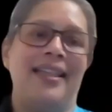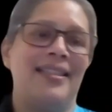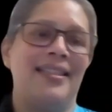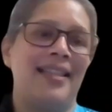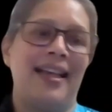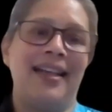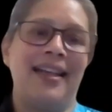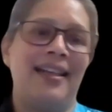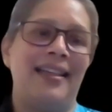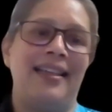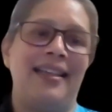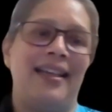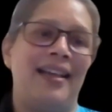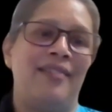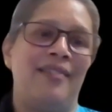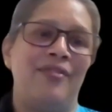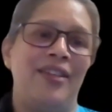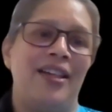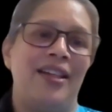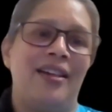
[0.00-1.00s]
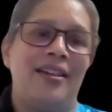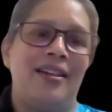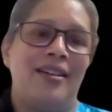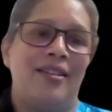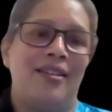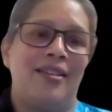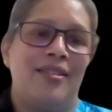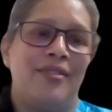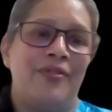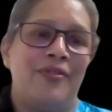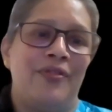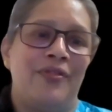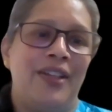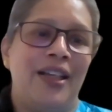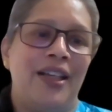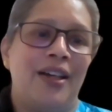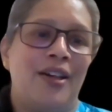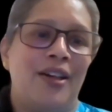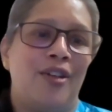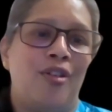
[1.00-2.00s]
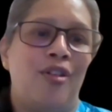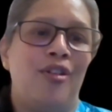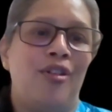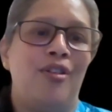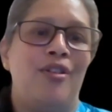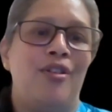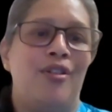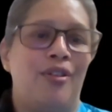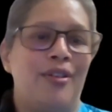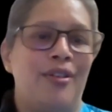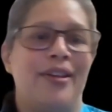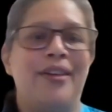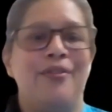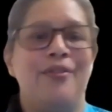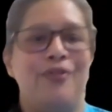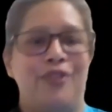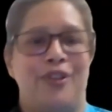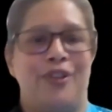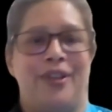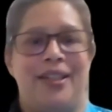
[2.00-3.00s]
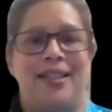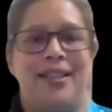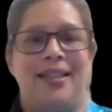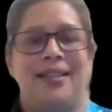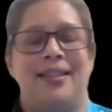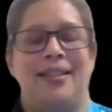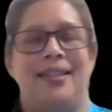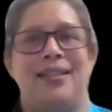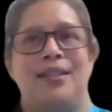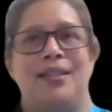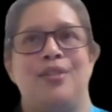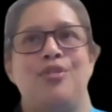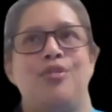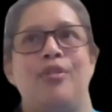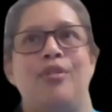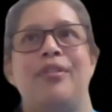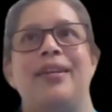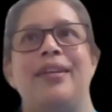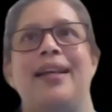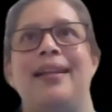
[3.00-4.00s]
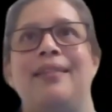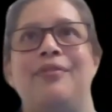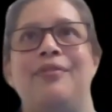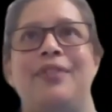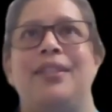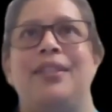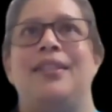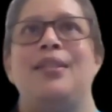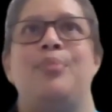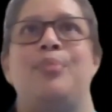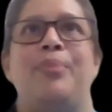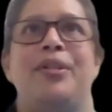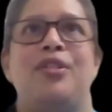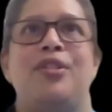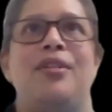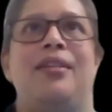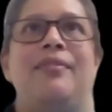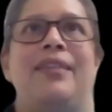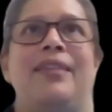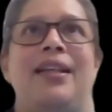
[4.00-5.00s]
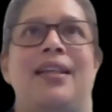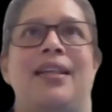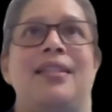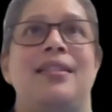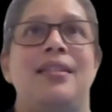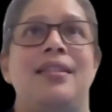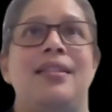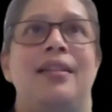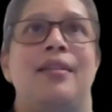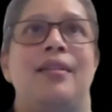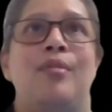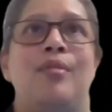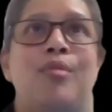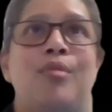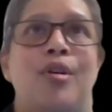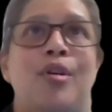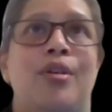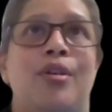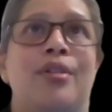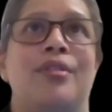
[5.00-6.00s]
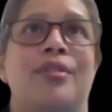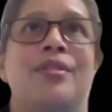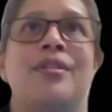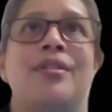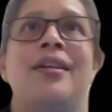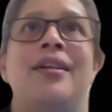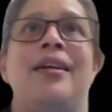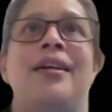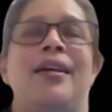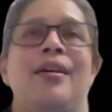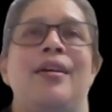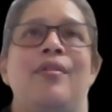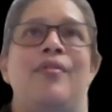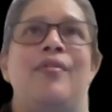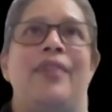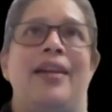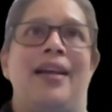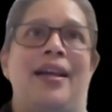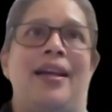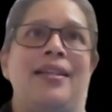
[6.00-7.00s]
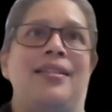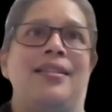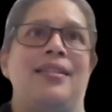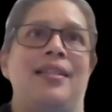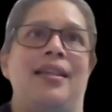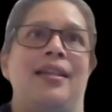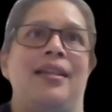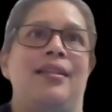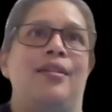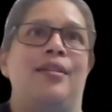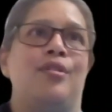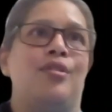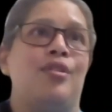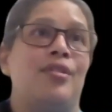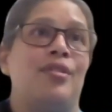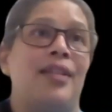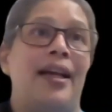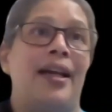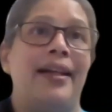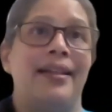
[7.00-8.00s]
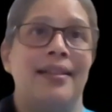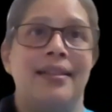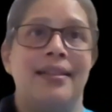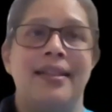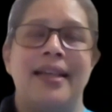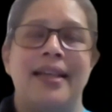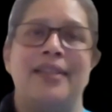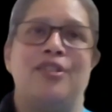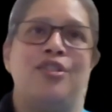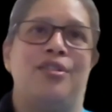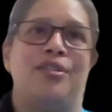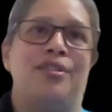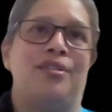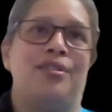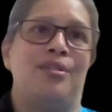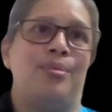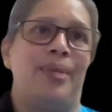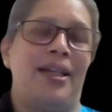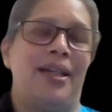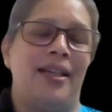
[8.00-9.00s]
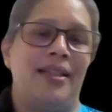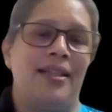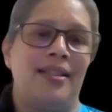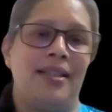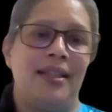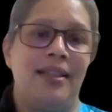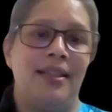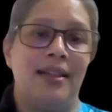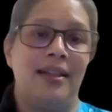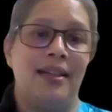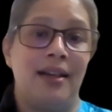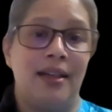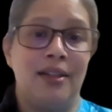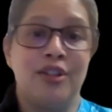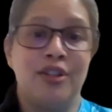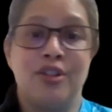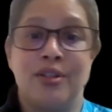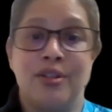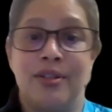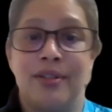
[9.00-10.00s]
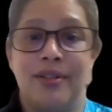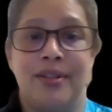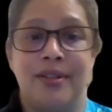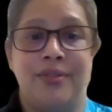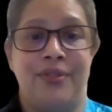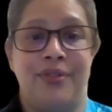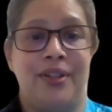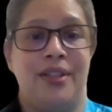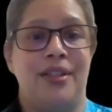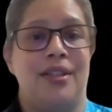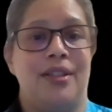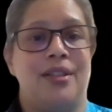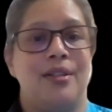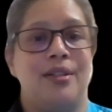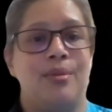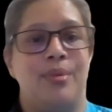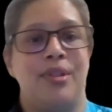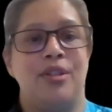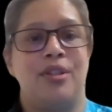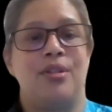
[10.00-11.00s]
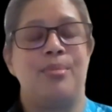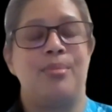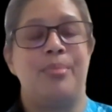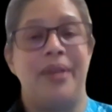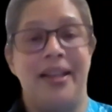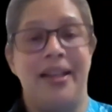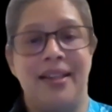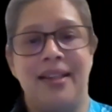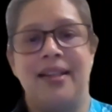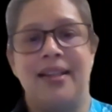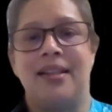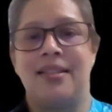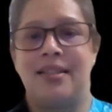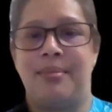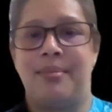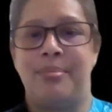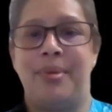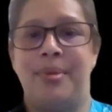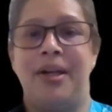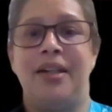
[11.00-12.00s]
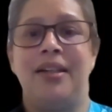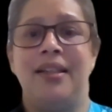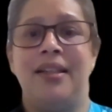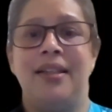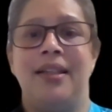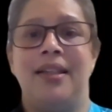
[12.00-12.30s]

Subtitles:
exactly. And we are all longing for it. And it is so relevant, especially when I see the wars, when I see the societal tensions, when I see the cultural differences, which is breaking us apart.